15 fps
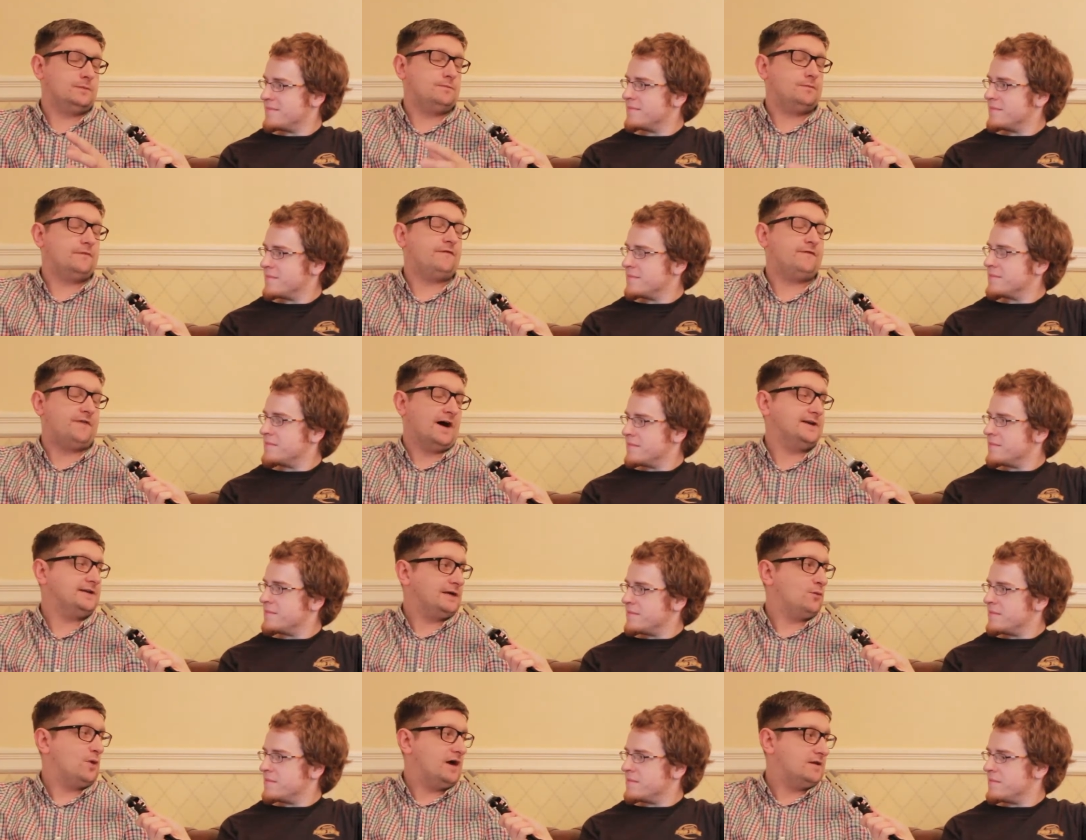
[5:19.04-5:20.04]

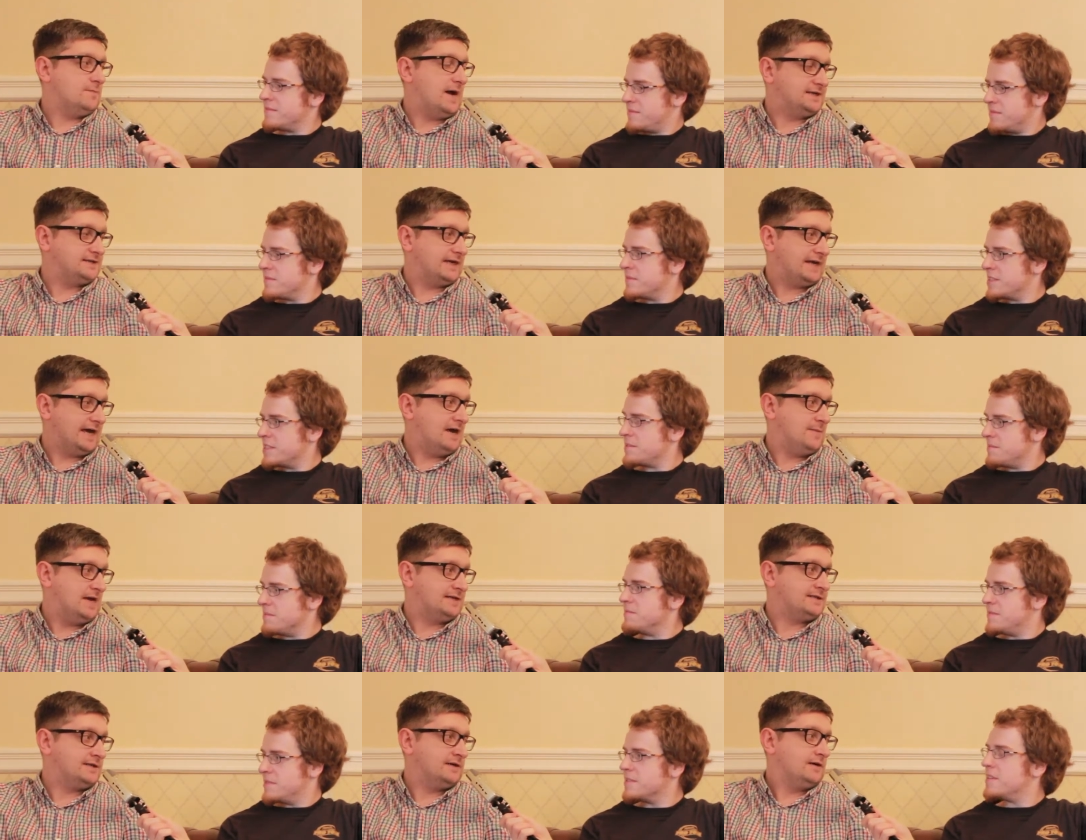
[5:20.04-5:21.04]
Speaker 1: finding where the metagame
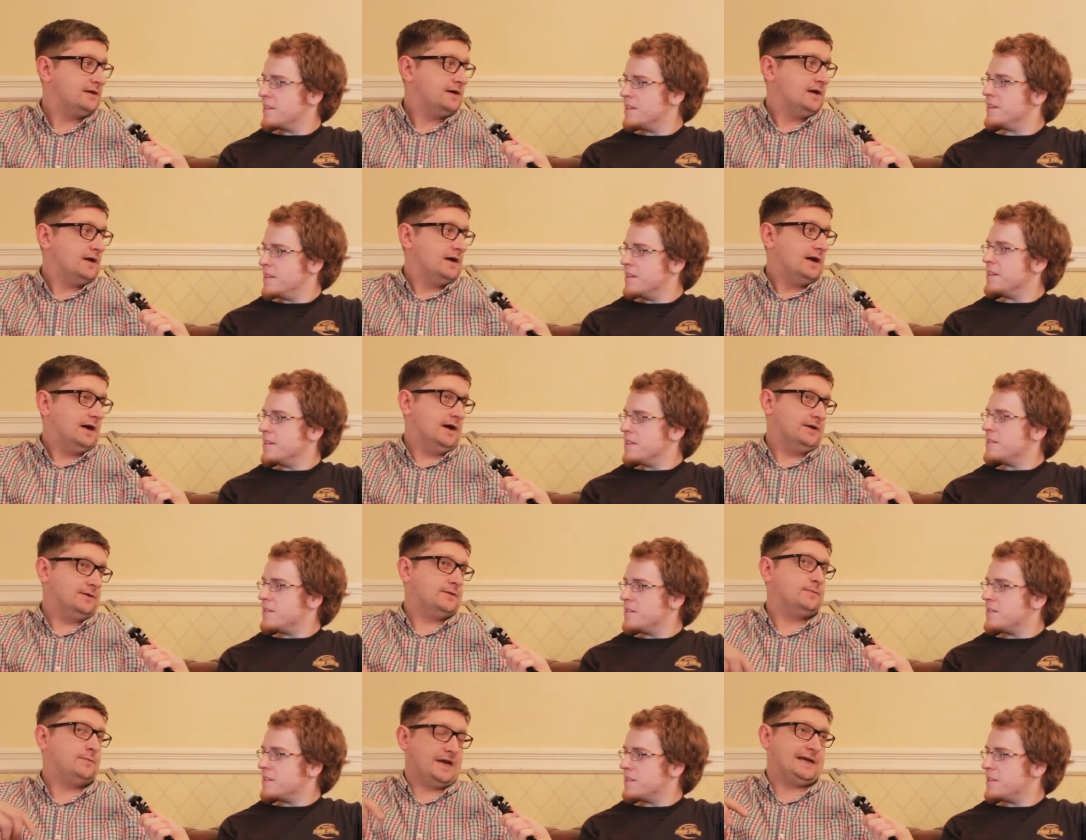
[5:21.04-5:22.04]
is
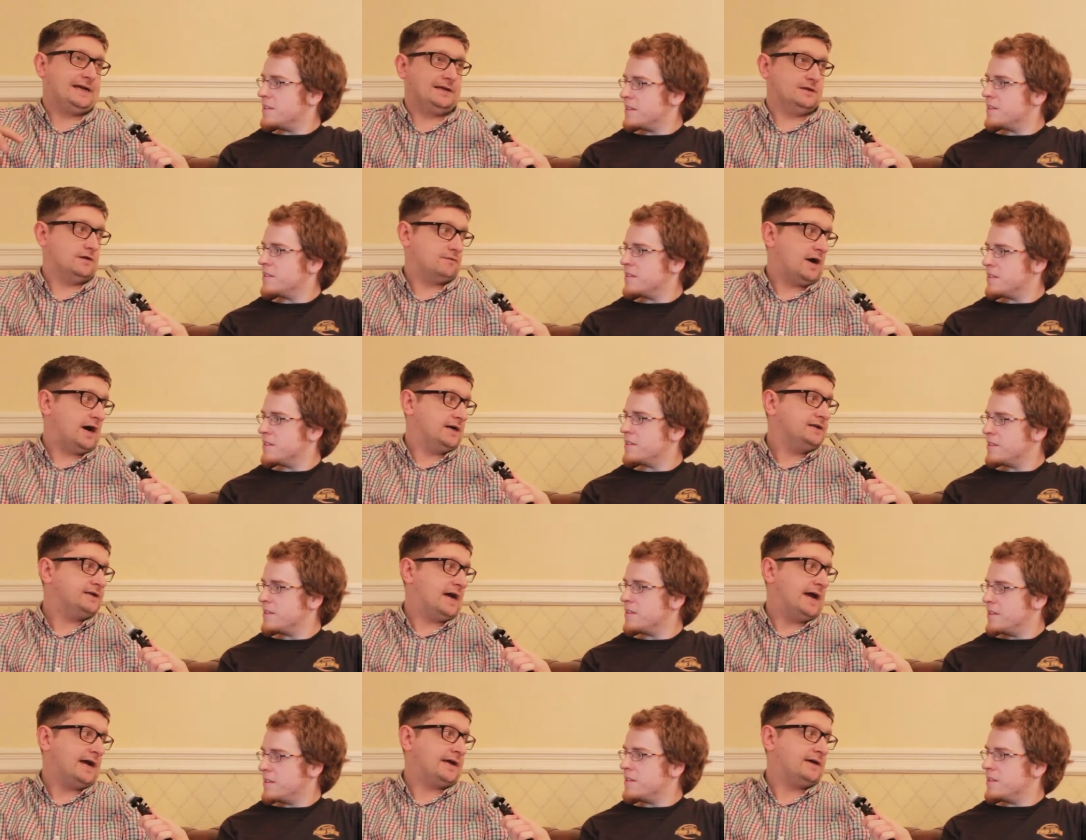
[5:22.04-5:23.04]
and picking the right
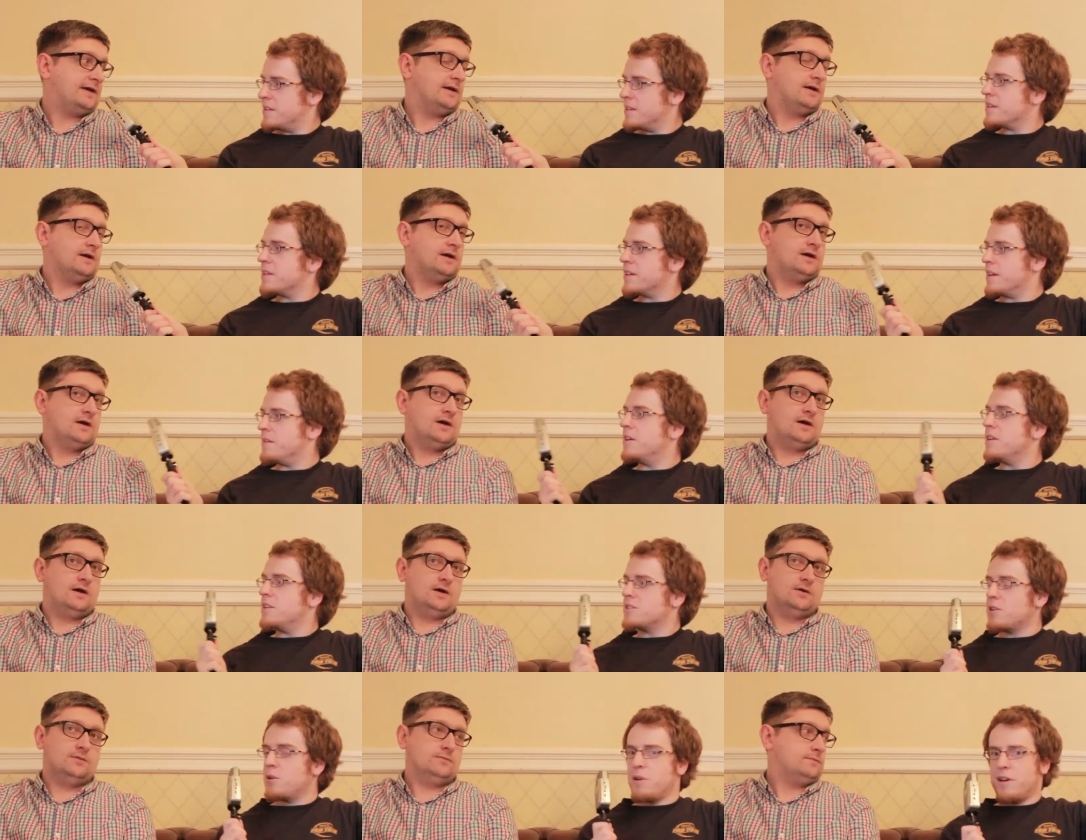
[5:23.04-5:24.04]
deck.
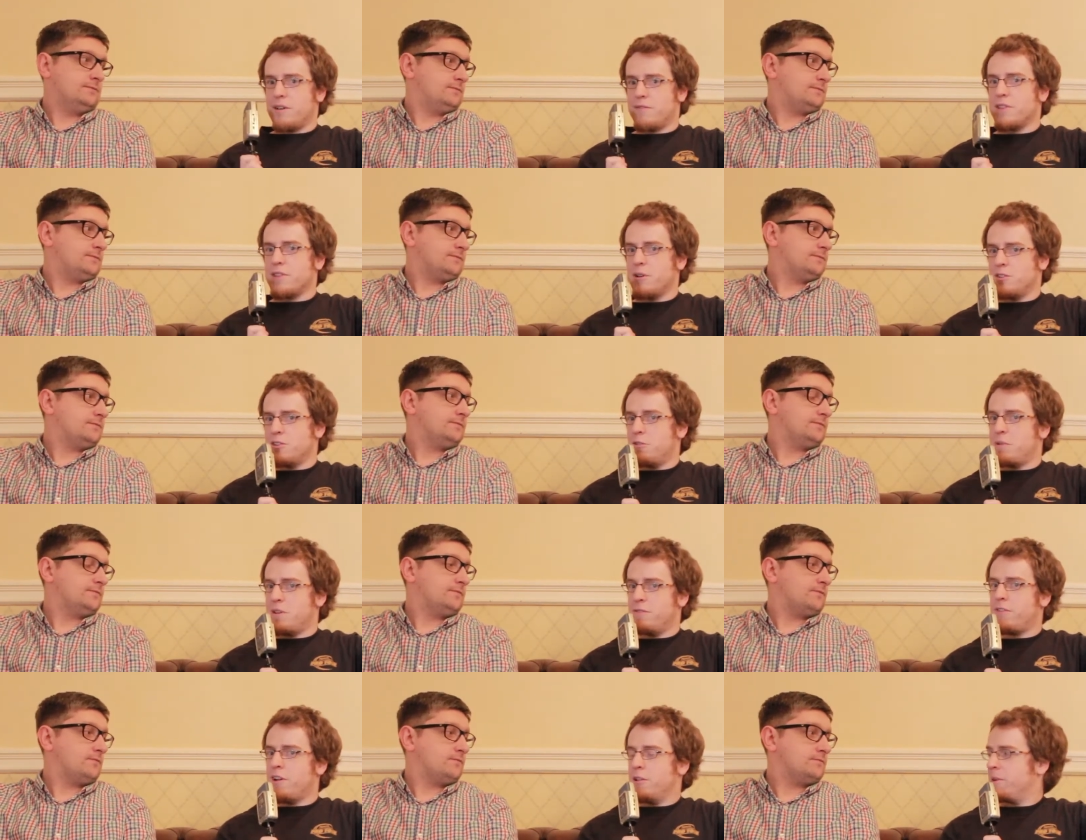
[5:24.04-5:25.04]
Speaker 2: So for those that have been
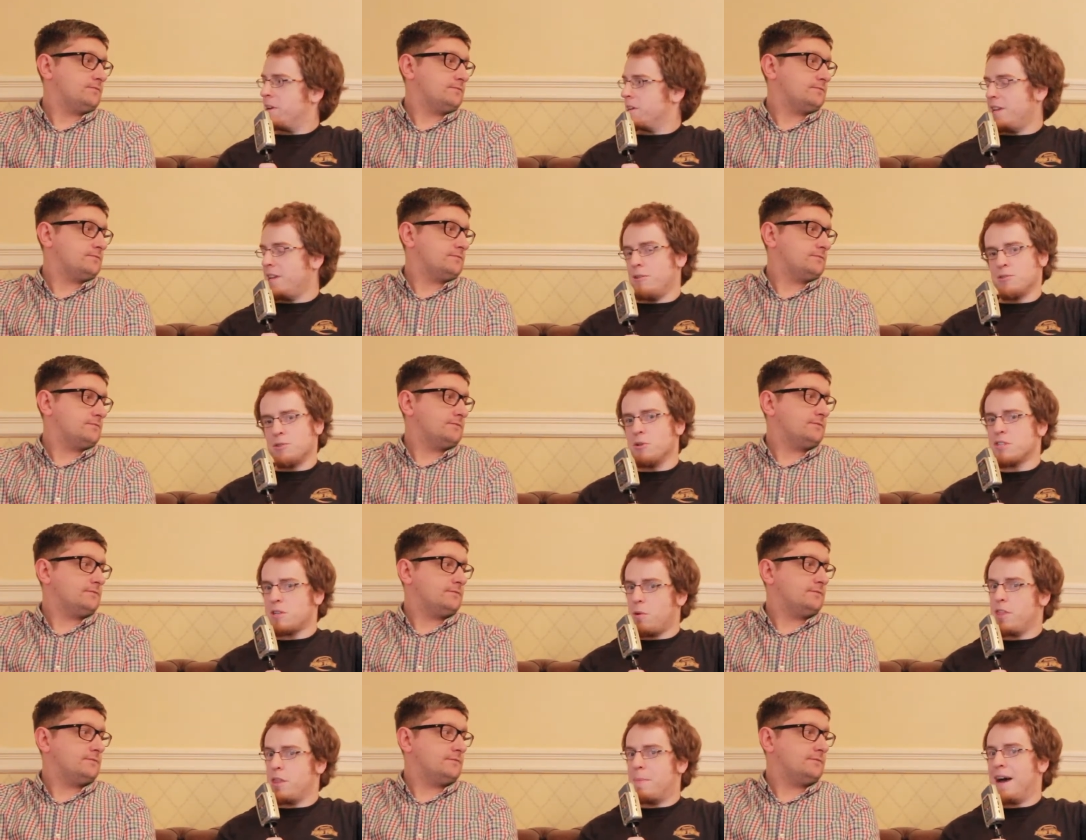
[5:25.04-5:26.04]
following, Neil's also
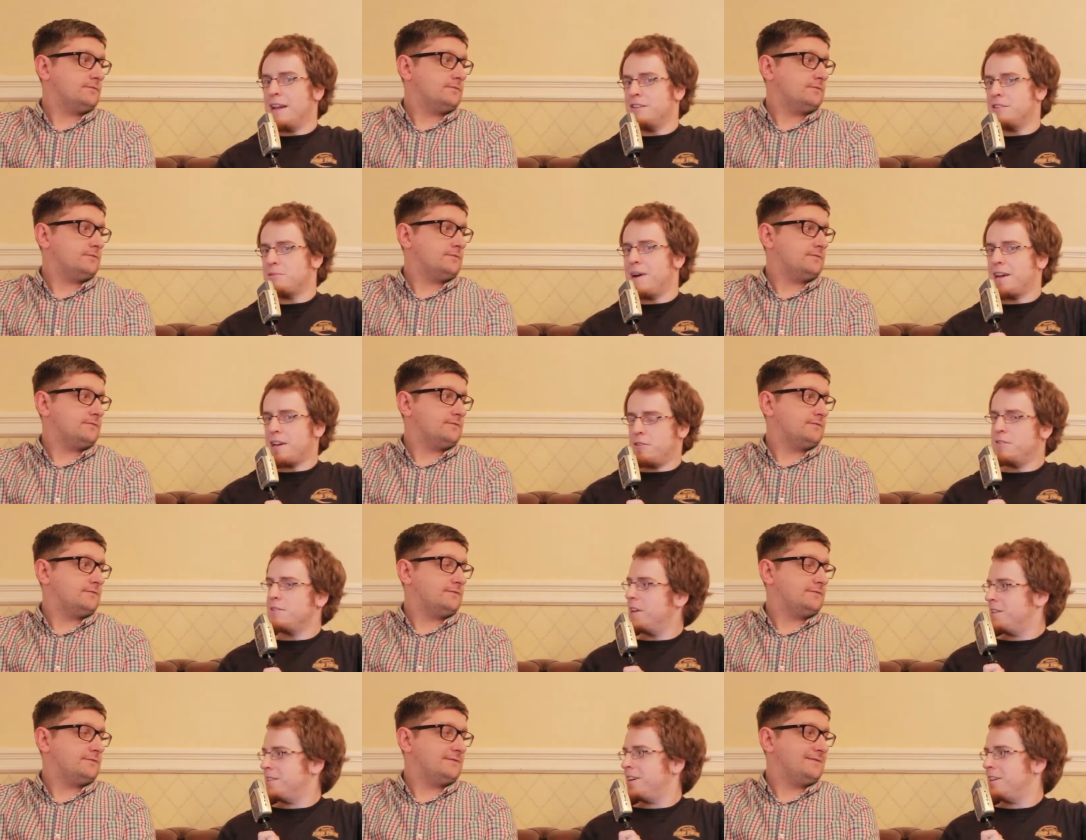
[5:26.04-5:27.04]
on the bandwagon
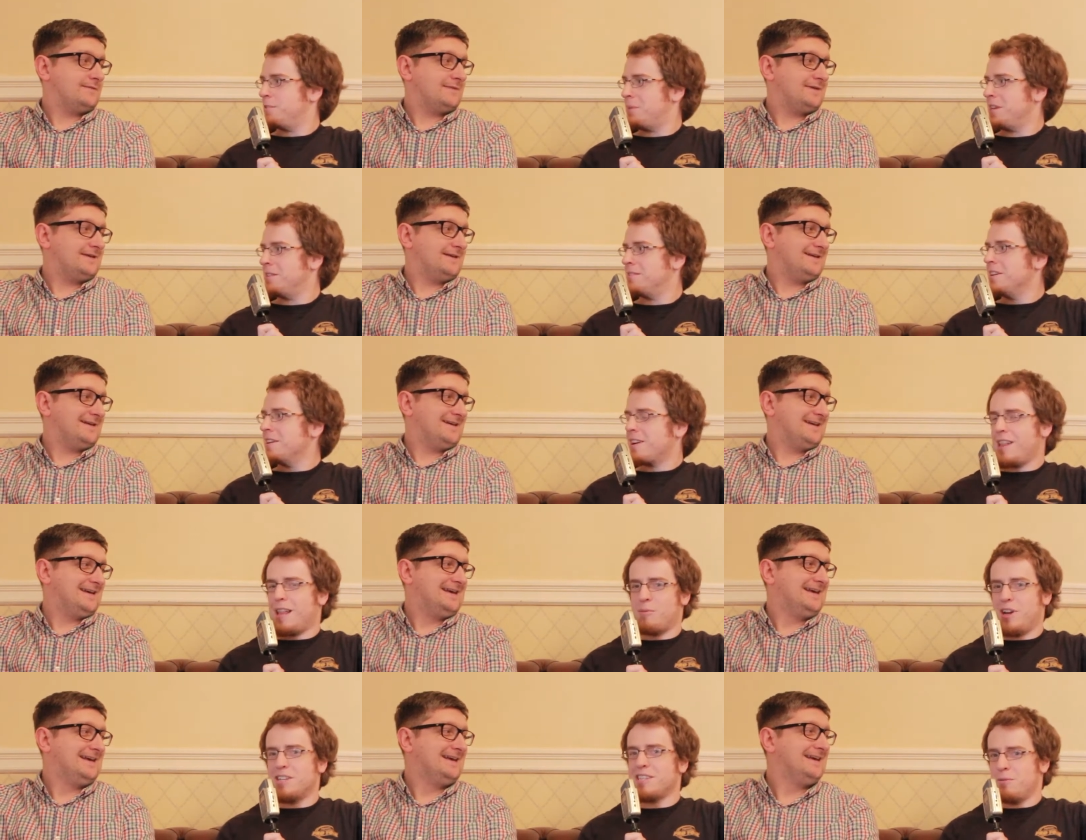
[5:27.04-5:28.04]
and has been
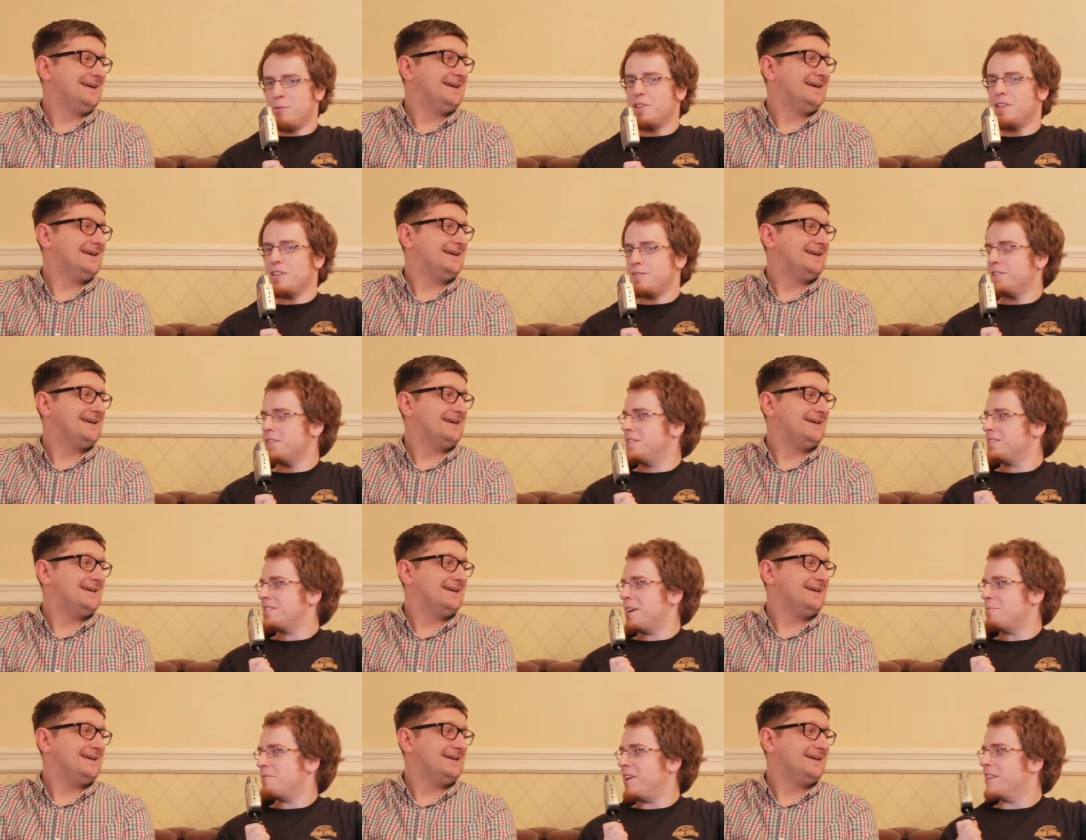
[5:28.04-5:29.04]
collaborating with this
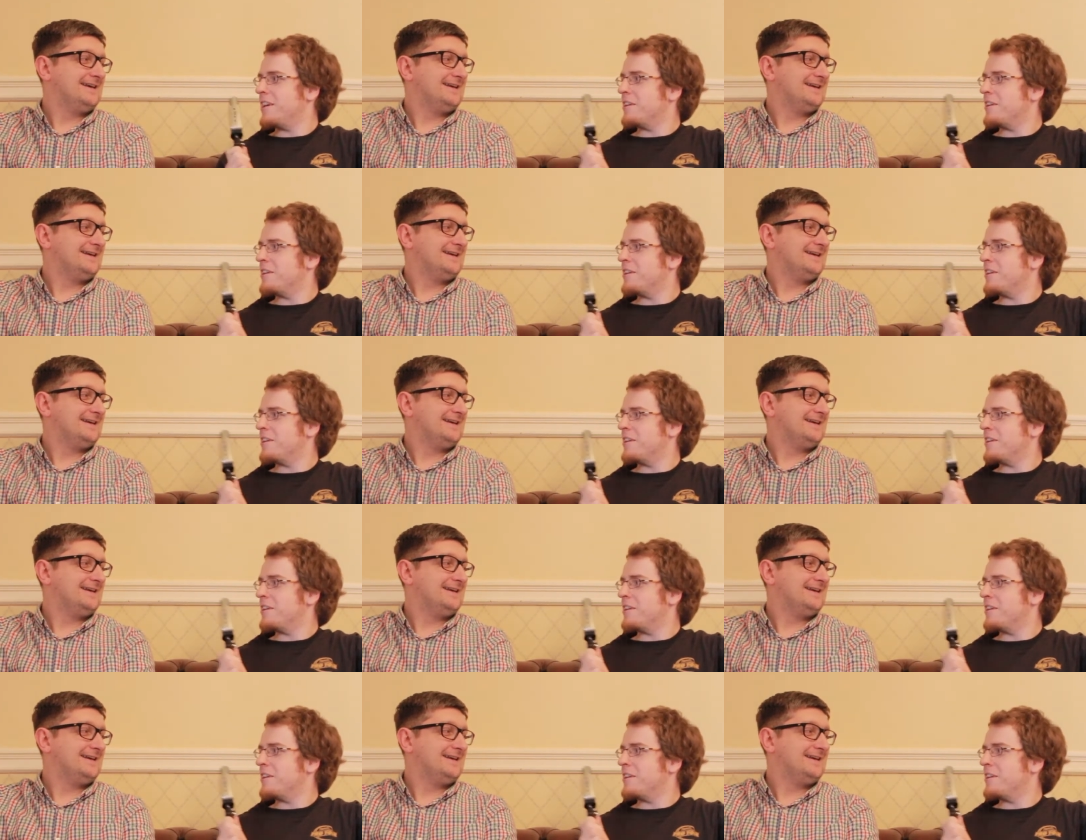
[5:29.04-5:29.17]
same fellow.